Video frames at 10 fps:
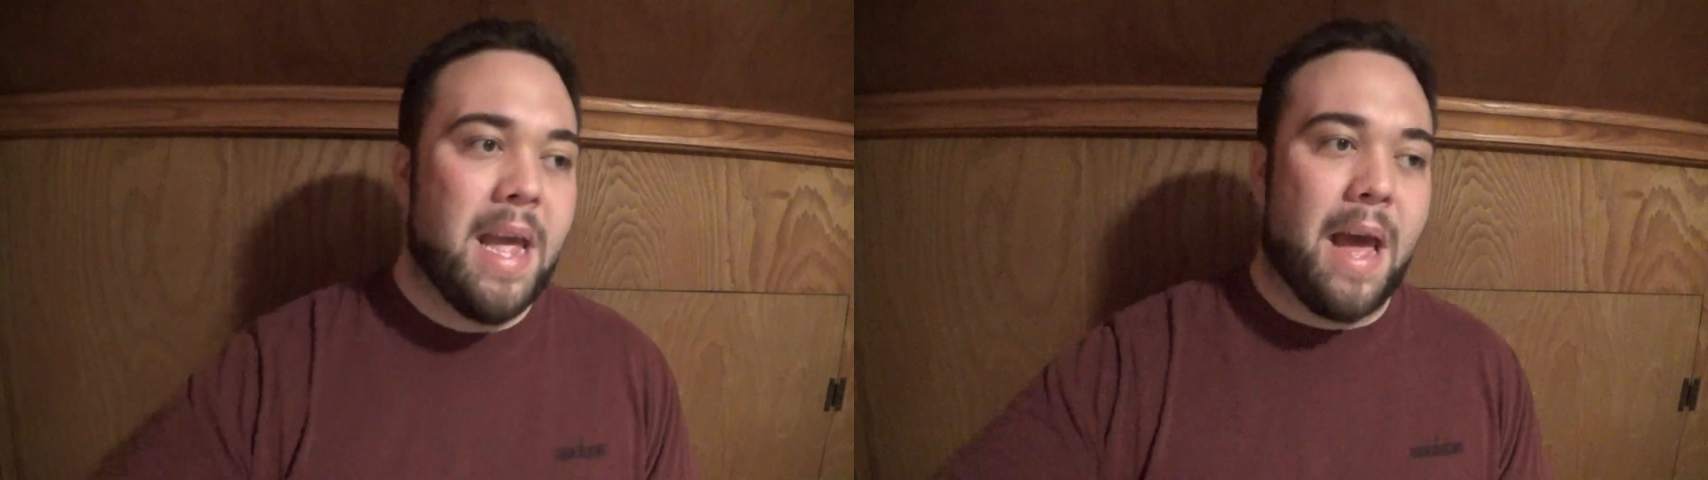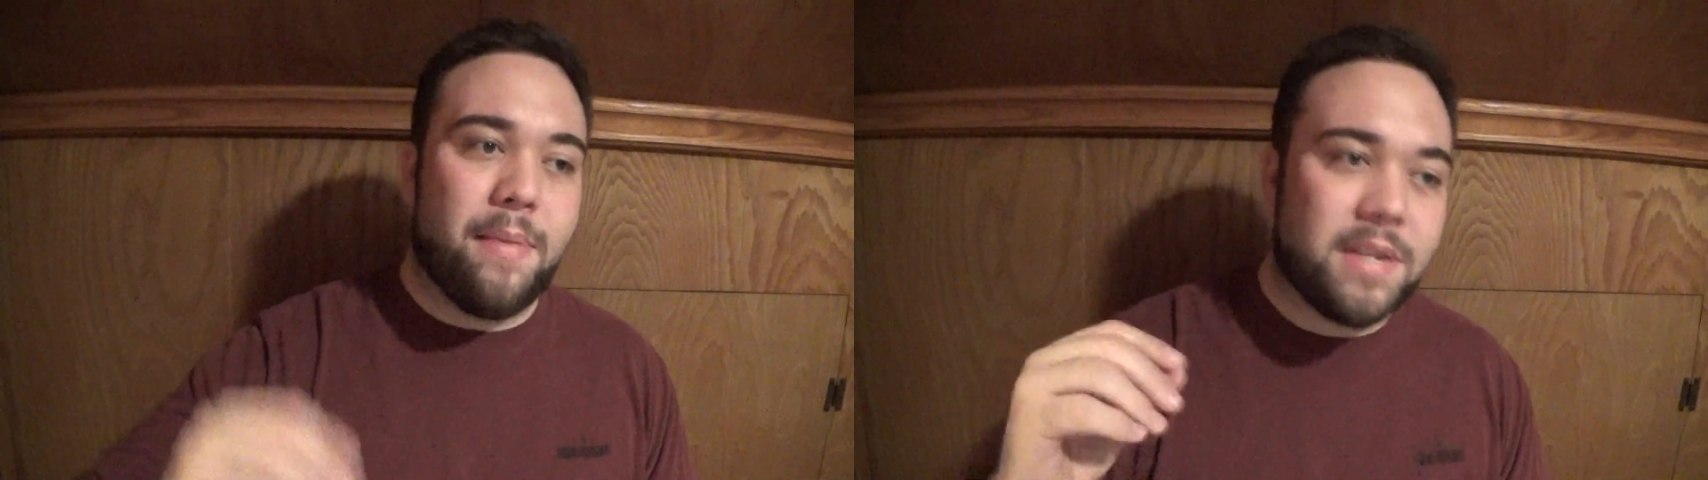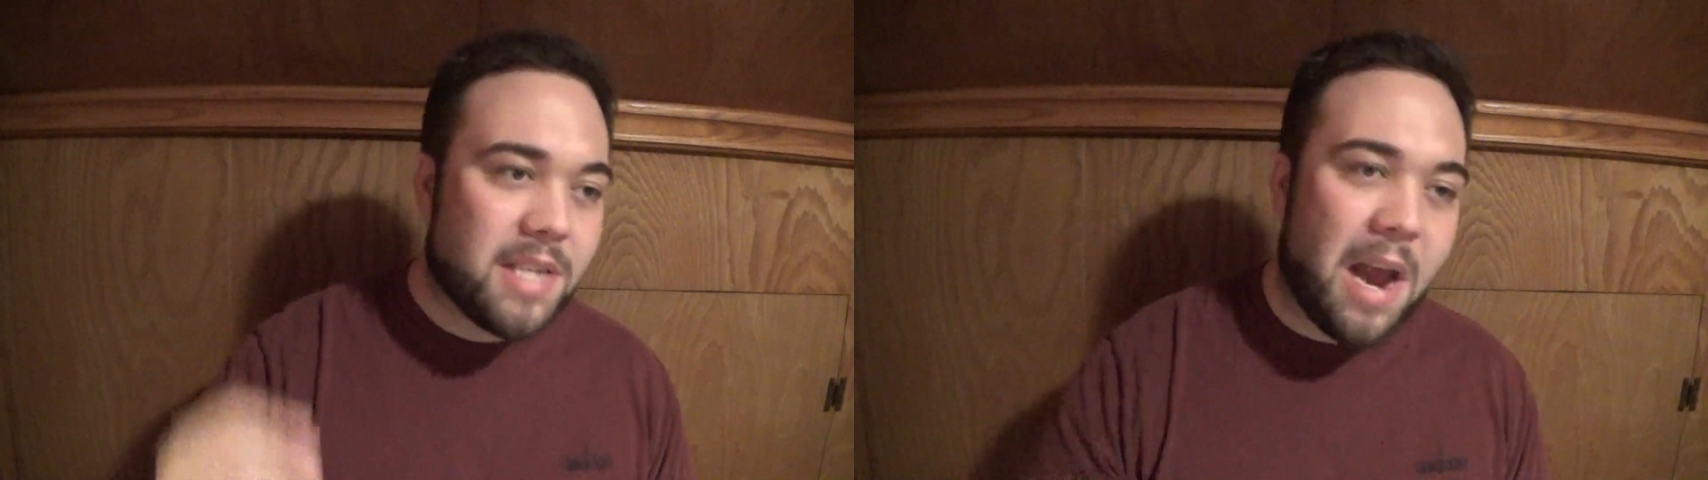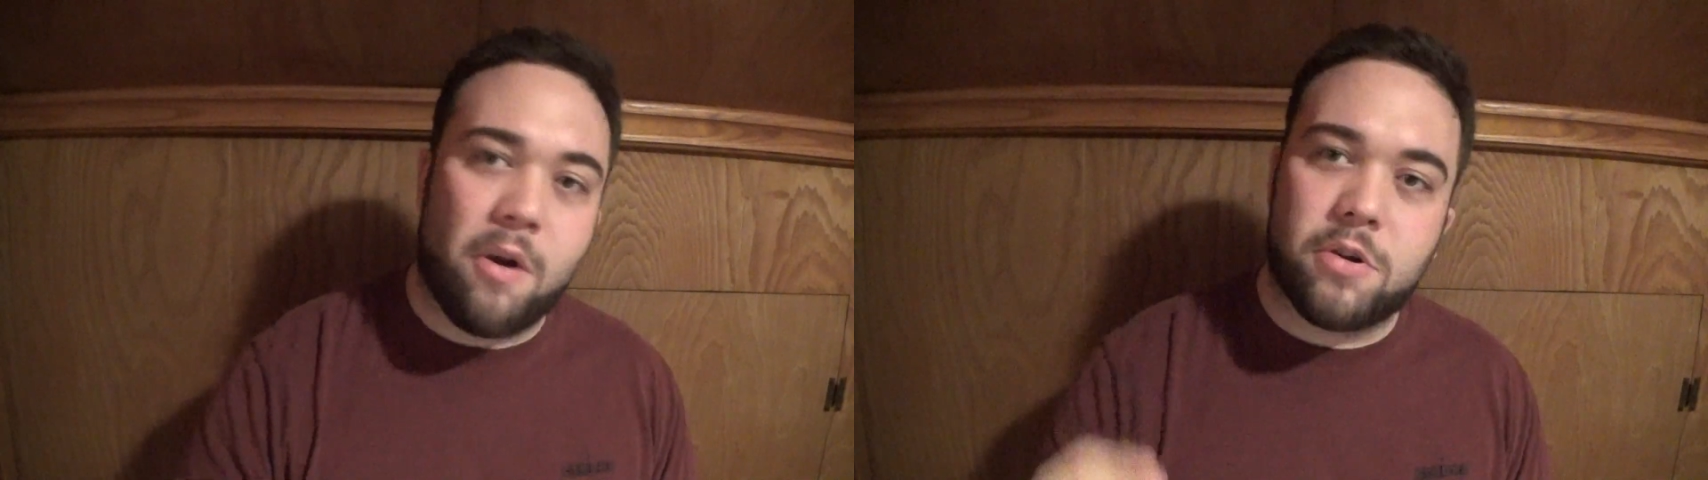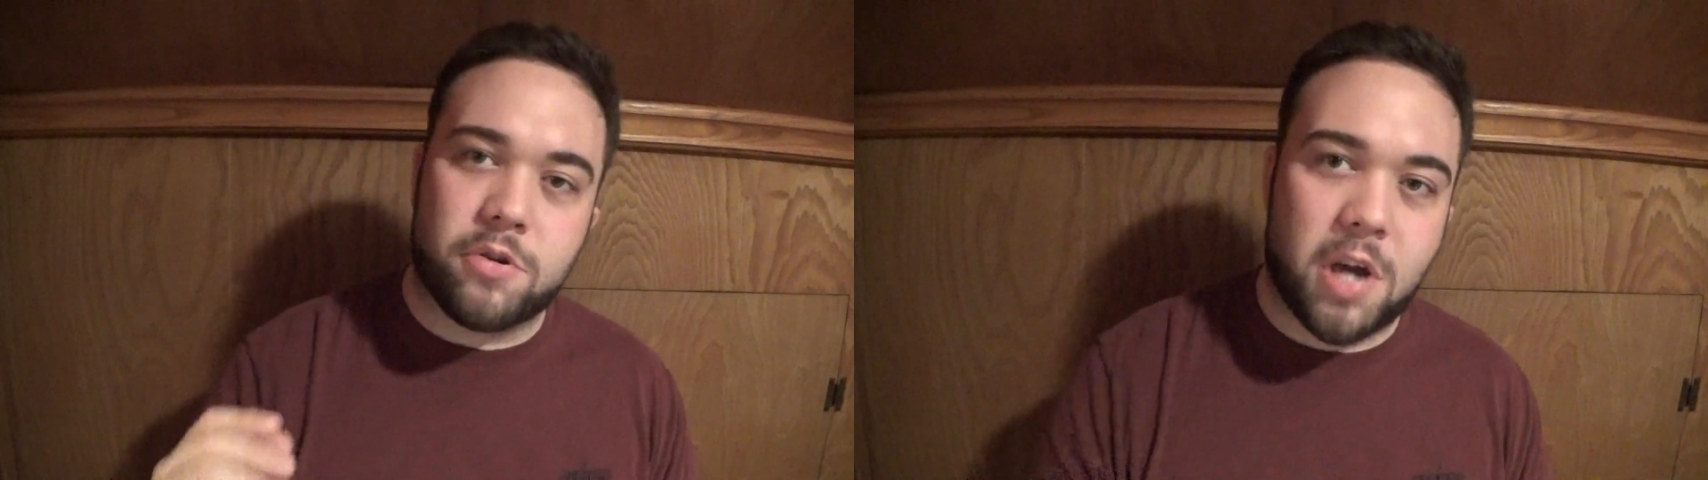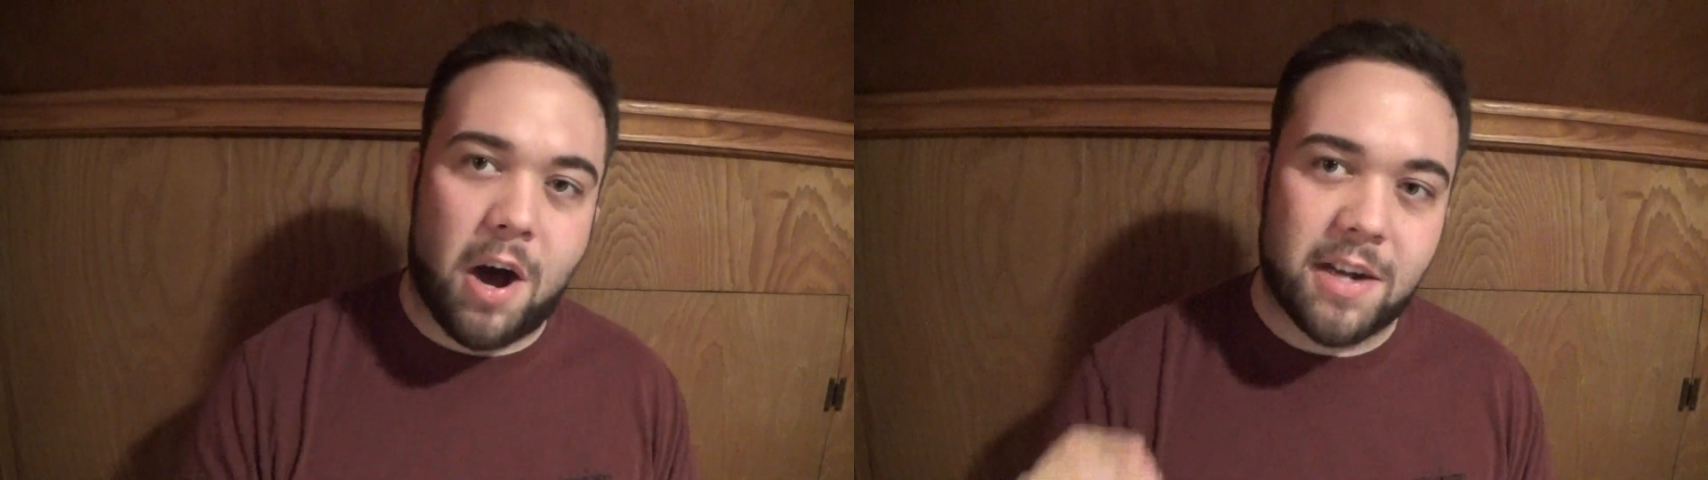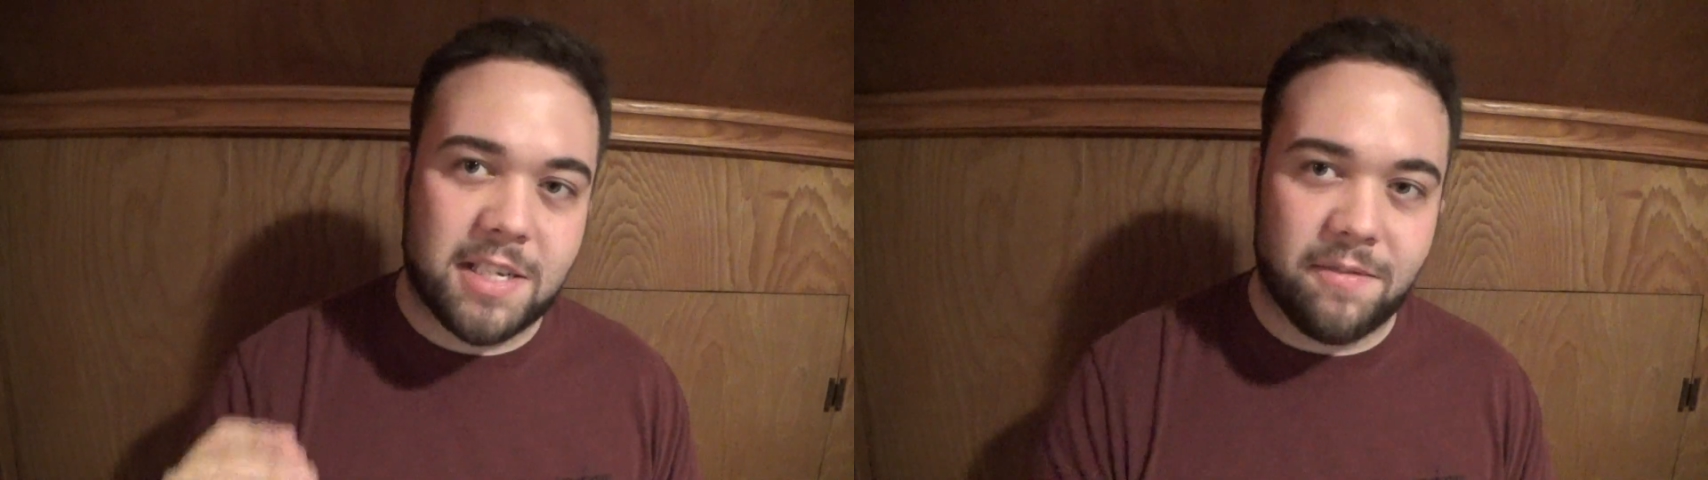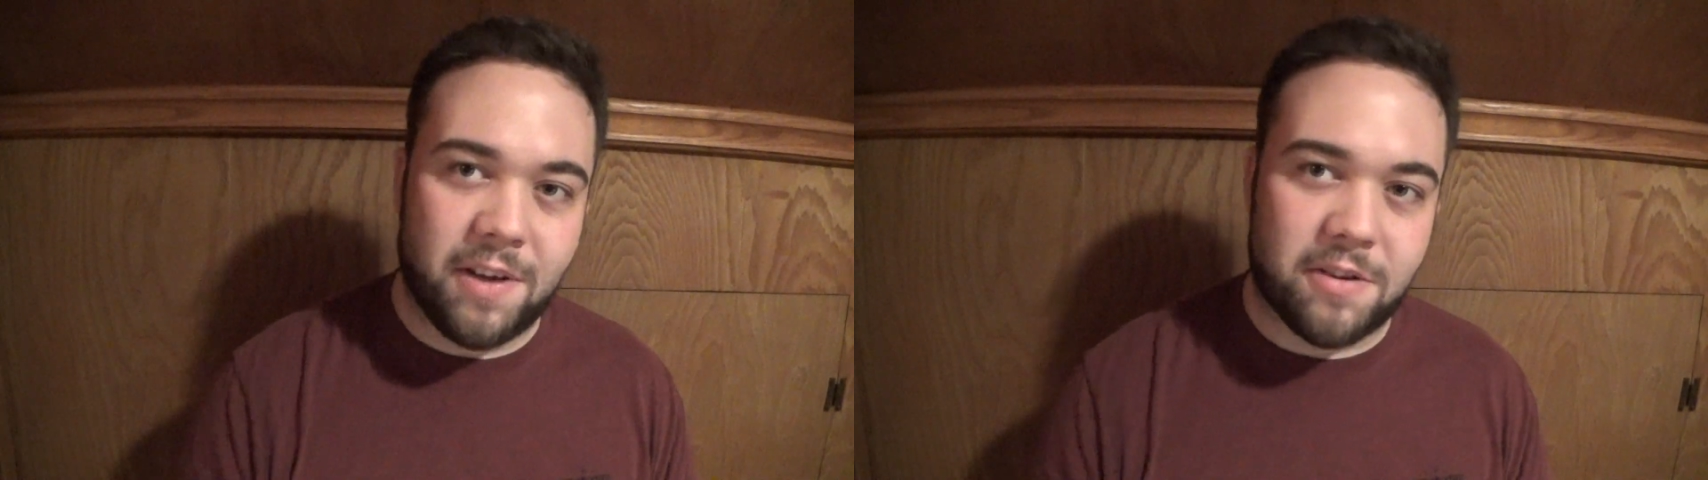and this character talks
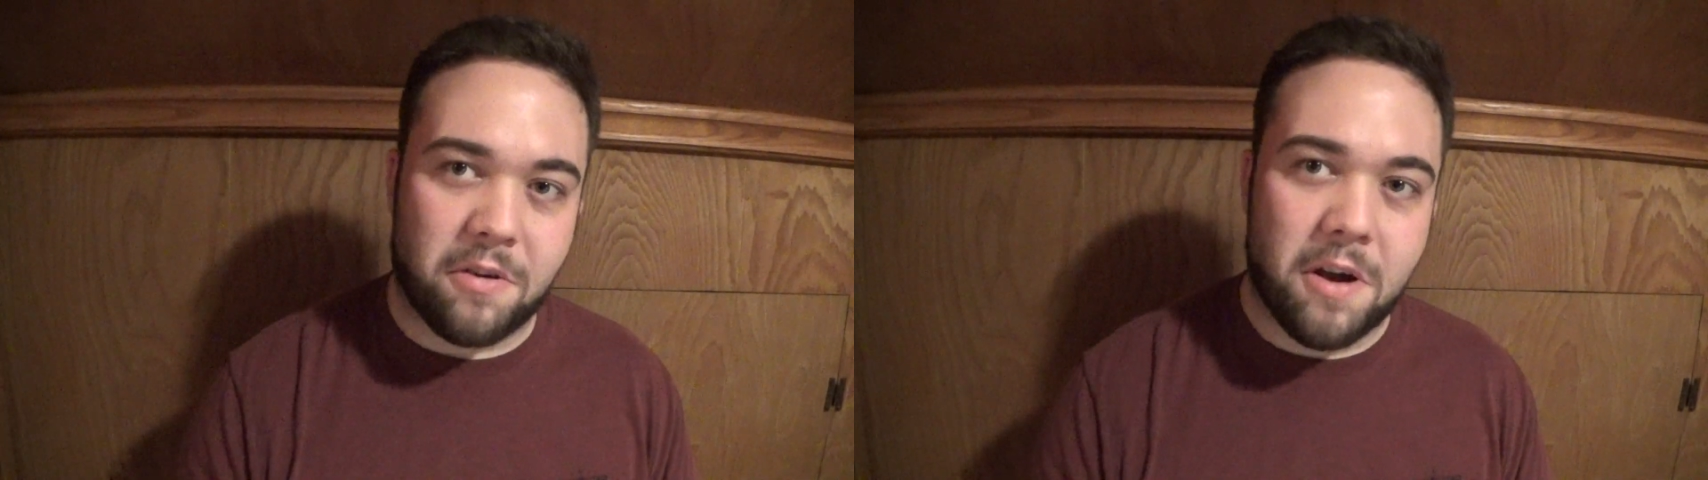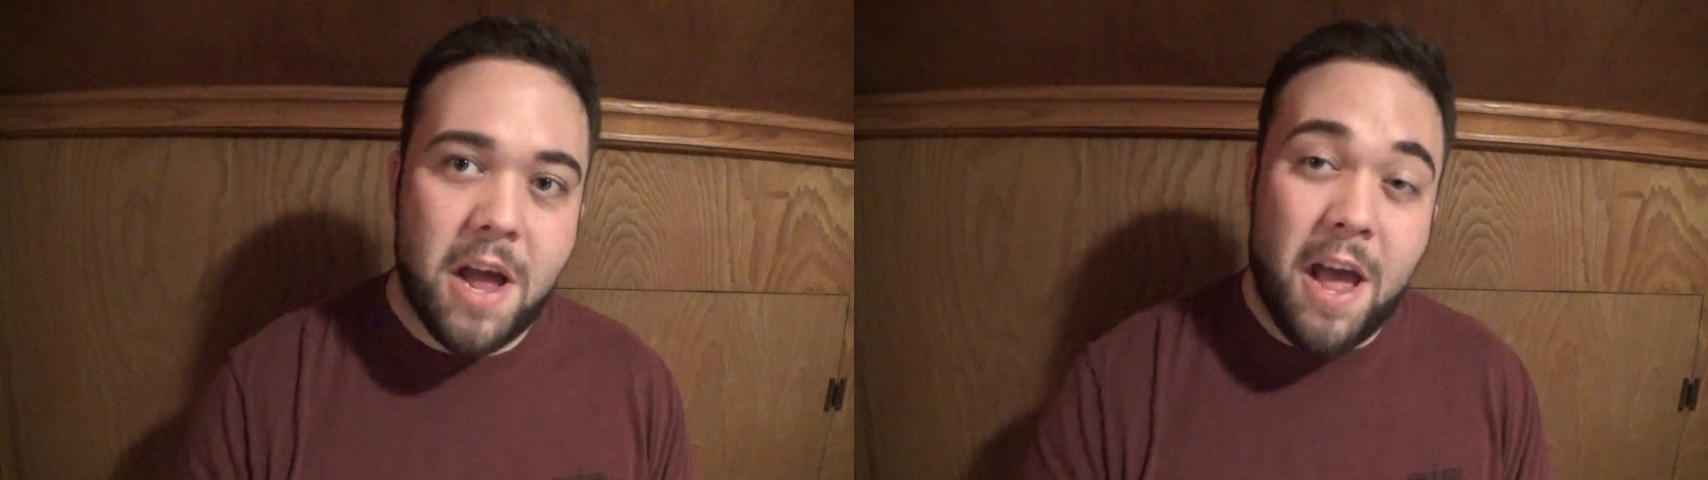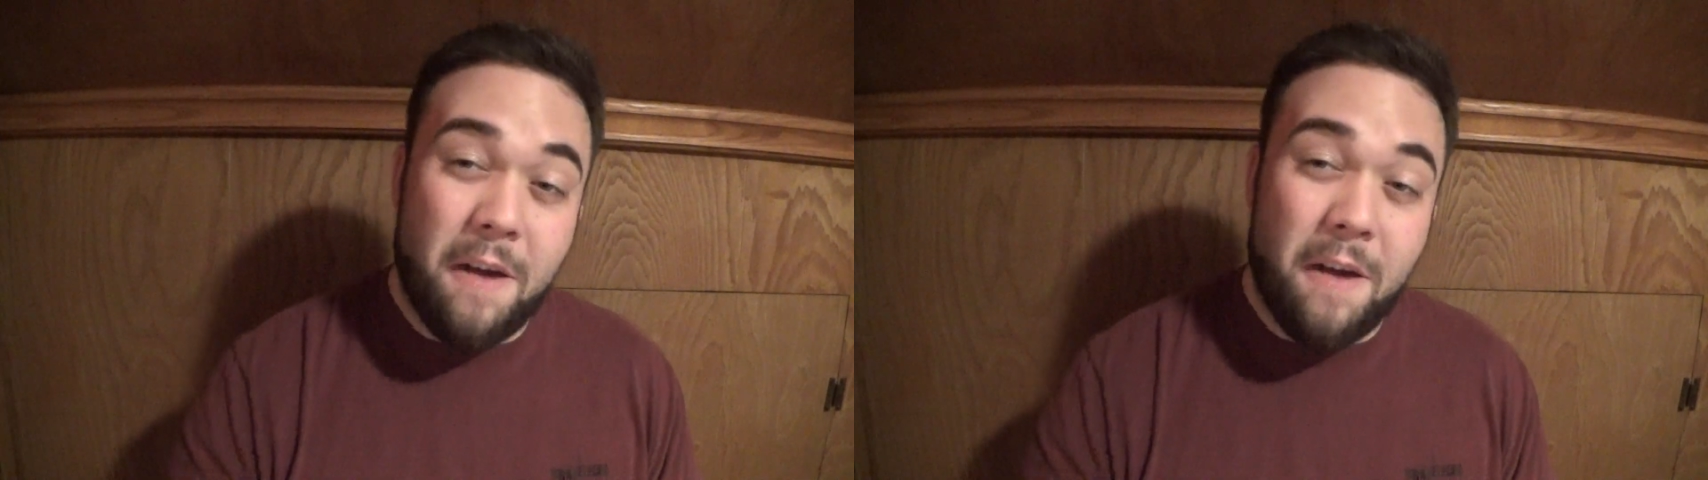to Victor